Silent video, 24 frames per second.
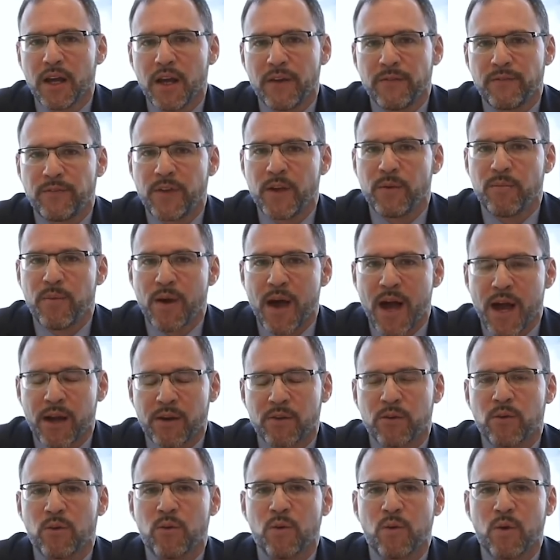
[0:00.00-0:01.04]

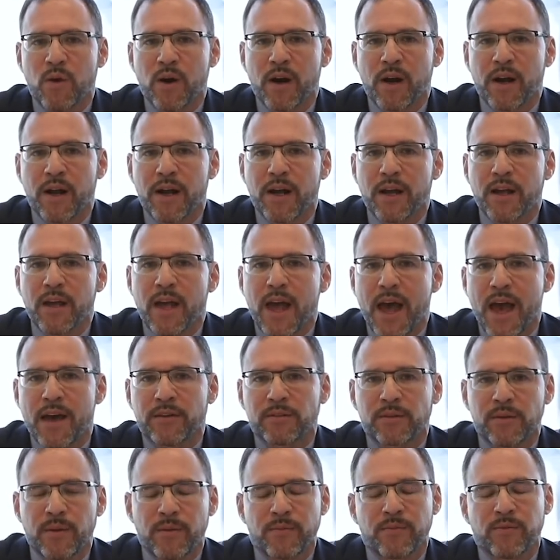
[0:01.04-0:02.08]
feedback or
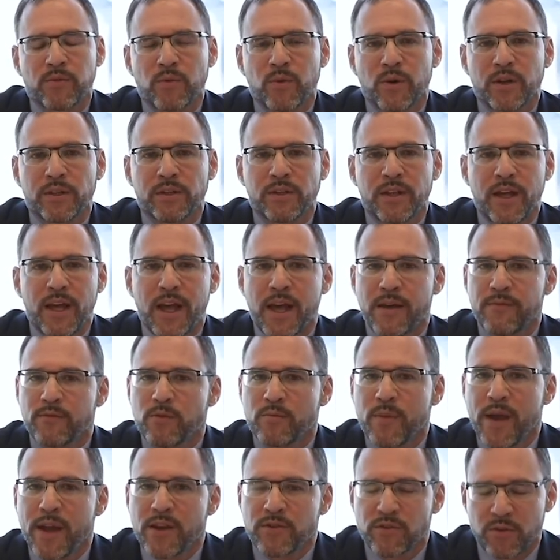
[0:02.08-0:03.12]
asking them for
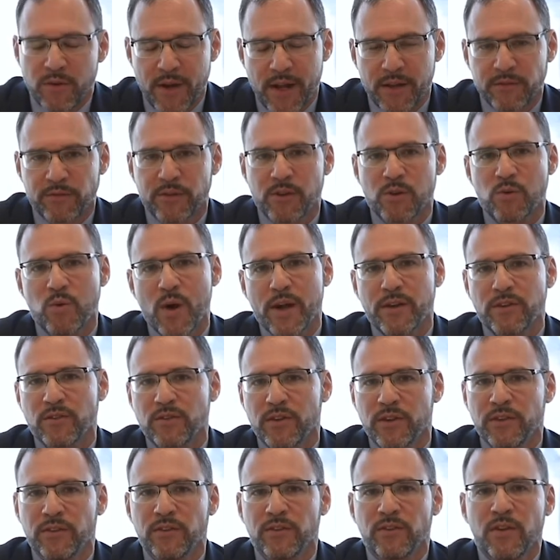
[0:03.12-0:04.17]
information or answering
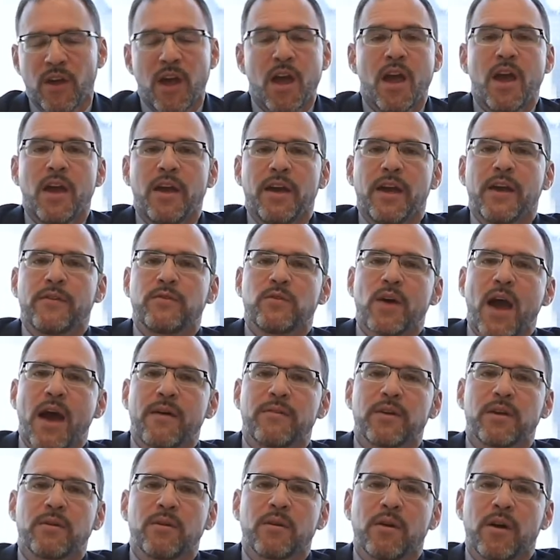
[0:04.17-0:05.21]
questions, if you're
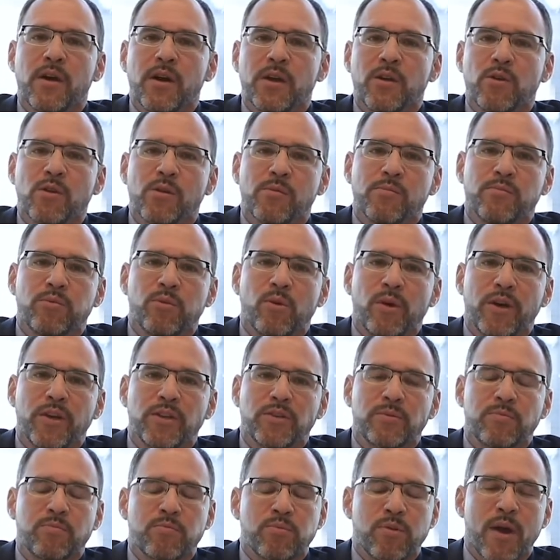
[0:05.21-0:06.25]
having your
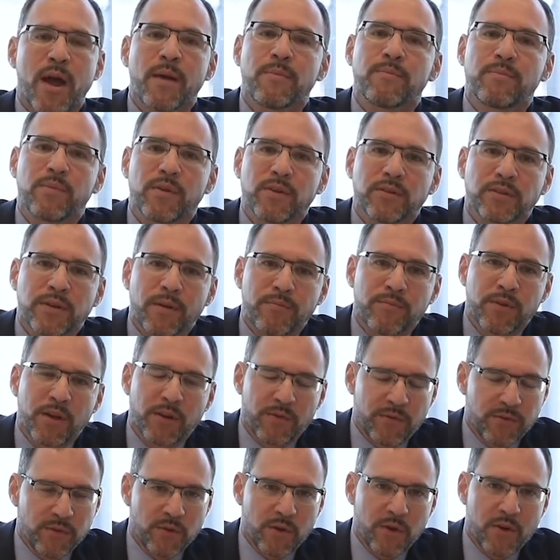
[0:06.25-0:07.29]
employees prep
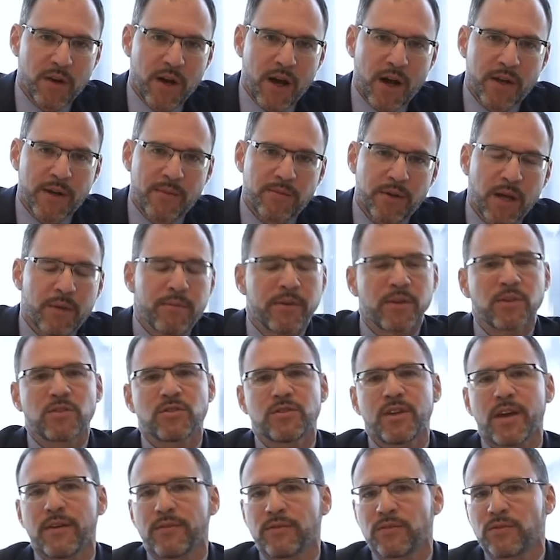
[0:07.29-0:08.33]
something for an upcoming
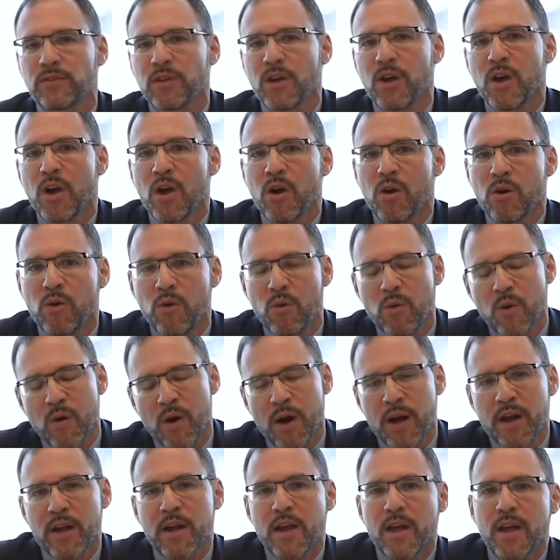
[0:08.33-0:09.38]
shift
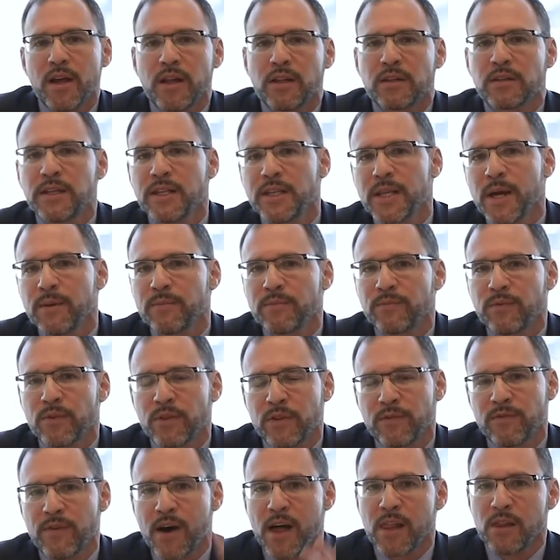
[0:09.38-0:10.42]
or clean up for
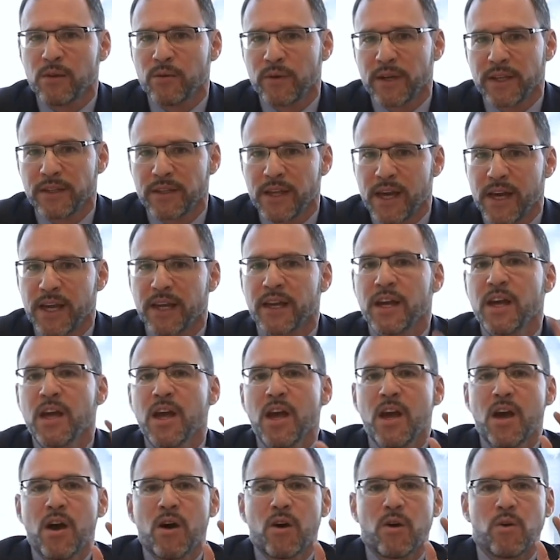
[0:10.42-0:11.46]
the following day,
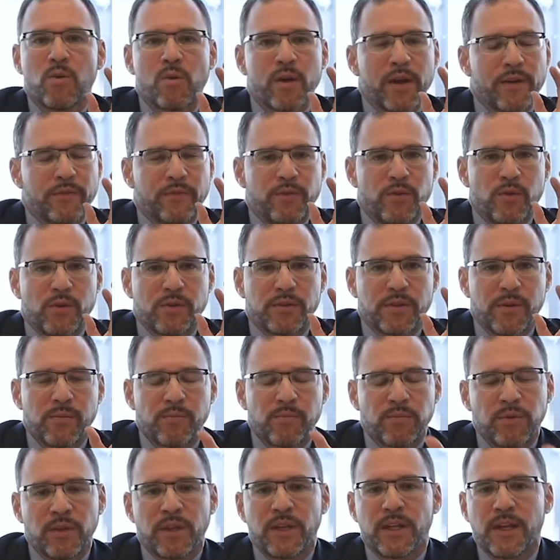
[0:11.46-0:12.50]
or if you're
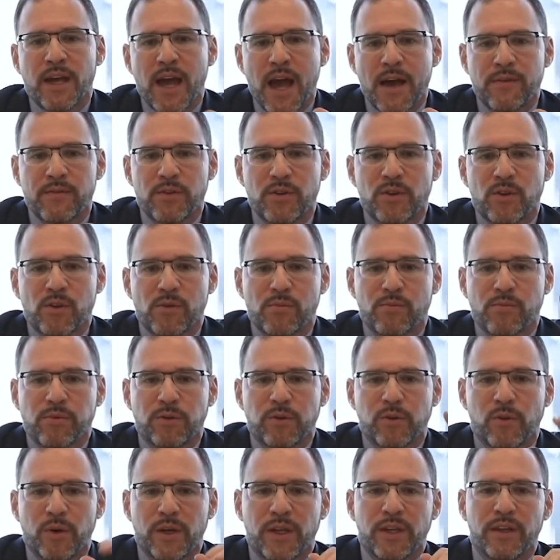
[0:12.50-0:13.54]
simply having your
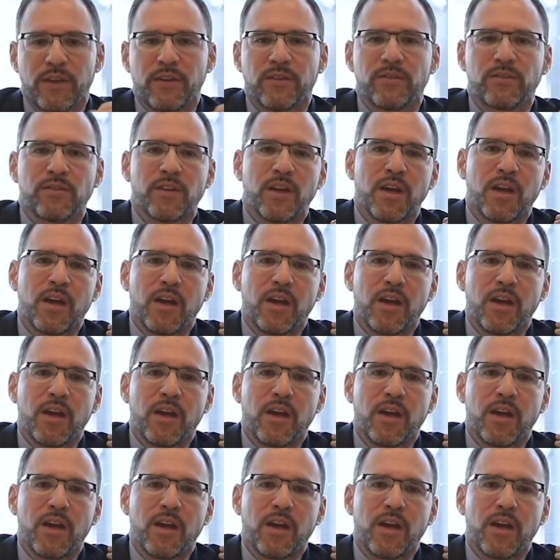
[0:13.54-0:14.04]
employees